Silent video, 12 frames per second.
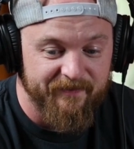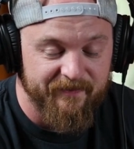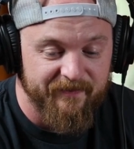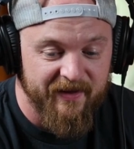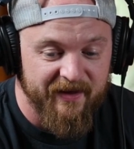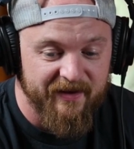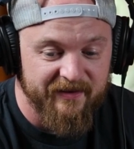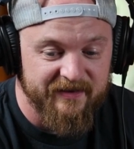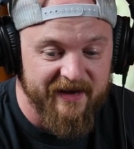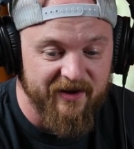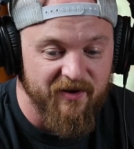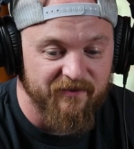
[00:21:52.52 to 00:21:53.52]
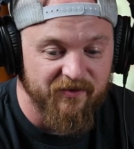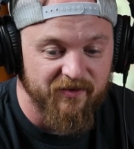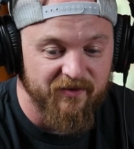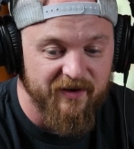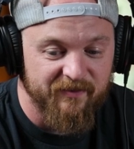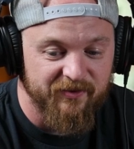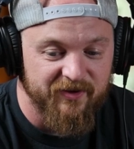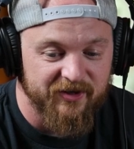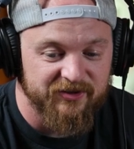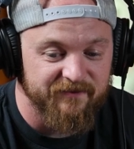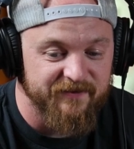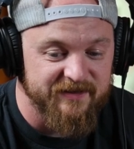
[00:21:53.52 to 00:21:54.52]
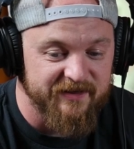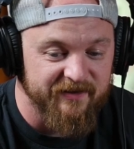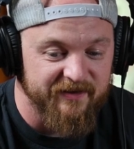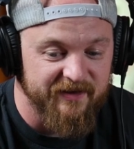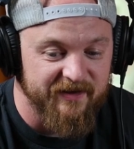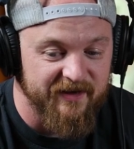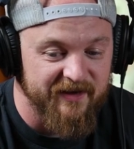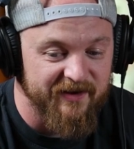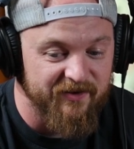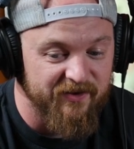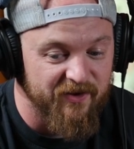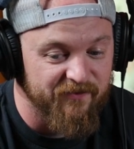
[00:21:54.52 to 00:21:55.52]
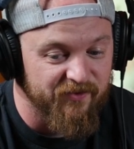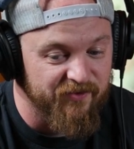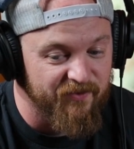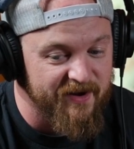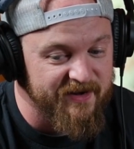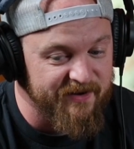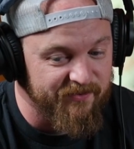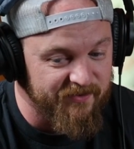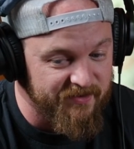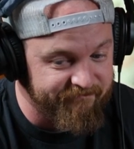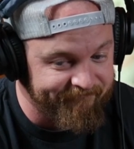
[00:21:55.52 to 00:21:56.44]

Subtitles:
and take over a production facility in the Over the Rhine neighborhood.